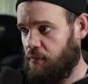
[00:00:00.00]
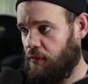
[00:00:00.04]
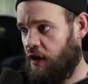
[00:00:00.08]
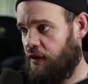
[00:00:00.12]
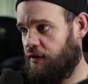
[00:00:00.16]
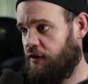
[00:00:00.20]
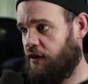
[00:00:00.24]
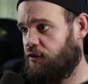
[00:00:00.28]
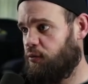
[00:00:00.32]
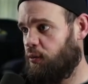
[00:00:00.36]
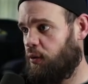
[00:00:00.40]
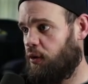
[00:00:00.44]

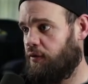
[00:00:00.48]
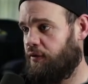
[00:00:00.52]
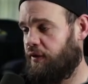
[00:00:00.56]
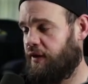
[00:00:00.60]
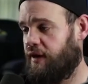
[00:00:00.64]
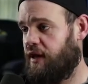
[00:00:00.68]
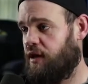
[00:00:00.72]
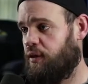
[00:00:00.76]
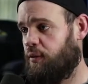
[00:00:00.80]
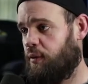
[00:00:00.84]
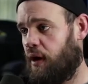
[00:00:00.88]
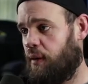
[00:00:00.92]
This one over
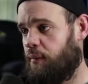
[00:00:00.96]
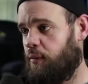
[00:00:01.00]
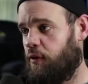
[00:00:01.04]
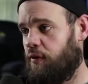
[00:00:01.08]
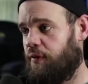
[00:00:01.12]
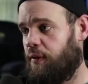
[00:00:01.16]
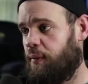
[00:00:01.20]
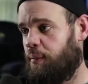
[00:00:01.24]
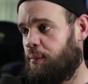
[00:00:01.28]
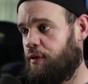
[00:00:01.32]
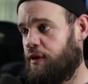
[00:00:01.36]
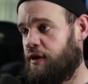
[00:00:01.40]
here, when I
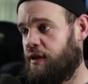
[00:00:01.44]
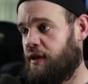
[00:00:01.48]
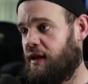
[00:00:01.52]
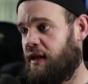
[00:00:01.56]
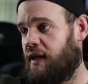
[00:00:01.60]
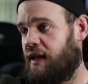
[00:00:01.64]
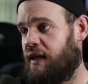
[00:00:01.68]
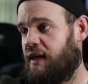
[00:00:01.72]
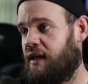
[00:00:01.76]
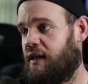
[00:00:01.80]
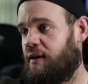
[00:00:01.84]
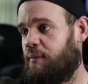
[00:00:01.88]
move the
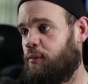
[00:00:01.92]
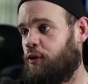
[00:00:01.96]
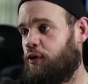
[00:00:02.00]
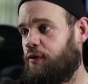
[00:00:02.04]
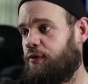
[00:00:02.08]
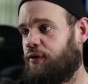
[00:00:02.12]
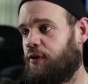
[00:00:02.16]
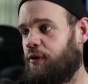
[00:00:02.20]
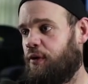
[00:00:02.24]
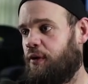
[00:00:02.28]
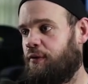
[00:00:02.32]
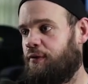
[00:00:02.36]
pre-delay, it
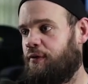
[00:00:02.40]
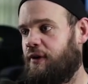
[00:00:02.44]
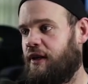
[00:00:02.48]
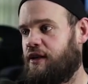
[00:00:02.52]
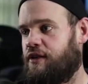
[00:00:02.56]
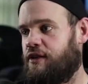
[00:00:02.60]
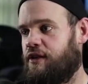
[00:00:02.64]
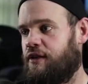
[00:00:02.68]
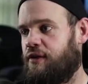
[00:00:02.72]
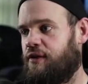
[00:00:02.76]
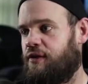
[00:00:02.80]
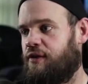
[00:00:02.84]
moves the
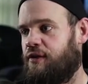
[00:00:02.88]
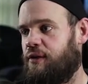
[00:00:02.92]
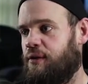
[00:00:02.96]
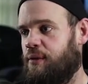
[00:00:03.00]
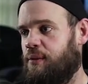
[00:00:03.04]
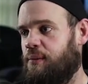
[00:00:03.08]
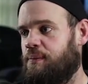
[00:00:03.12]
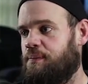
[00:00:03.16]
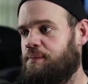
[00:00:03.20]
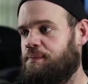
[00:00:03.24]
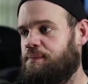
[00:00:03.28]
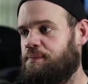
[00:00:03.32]
reflections
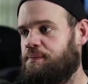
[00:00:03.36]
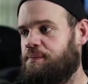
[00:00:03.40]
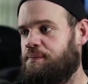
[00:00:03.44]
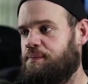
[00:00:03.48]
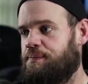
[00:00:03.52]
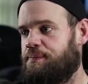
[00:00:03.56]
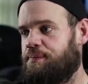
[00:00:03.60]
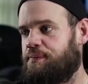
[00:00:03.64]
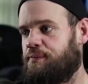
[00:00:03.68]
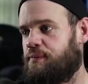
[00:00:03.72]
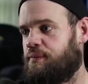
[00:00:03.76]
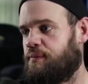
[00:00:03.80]
too.
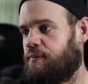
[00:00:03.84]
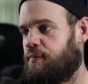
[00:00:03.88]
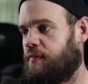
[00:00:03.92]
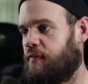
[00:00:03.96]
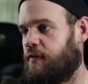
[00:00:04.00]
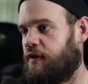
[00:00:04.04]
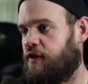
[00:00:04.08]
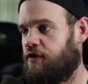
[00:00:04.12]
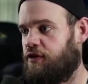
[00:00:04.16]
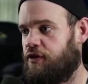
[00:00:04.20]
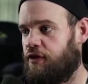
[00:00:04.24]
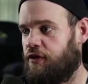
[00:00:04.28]

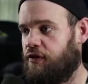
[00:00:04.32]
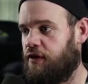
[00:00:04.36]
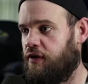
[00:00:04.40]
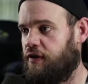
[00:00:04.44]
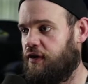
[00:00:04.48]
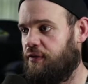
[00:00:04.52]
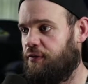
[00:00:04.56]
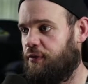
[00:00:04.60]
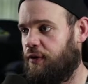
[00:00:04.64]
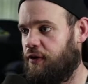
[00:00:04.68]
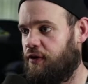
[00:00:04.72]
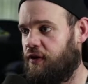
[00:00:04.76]
It's just a
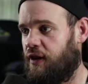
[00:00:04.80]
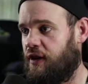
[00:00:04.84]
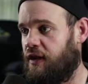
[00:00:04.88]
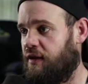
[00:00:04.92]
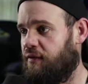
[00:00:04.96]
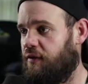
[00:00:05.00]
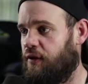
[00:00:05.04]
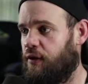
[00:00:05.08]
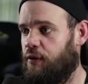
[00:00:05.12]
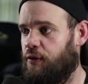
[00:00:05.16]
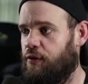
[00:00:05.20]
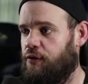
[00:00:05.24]
difference I
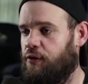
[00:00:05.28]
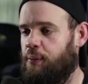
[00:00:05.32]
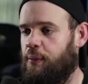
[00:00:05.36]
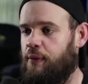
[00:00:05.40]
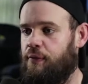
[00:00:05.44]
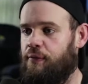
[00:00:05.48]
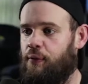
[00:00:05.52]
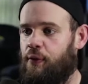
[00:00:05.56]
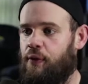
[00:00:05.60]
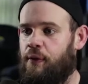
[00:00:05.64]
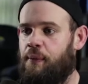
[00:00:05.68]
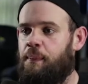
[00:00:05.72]
never noticed
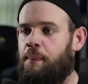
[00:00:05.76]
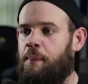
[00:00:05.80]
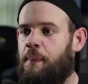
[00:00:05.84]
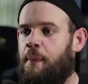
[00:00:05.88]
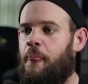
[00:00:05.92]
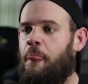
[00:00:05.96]
before.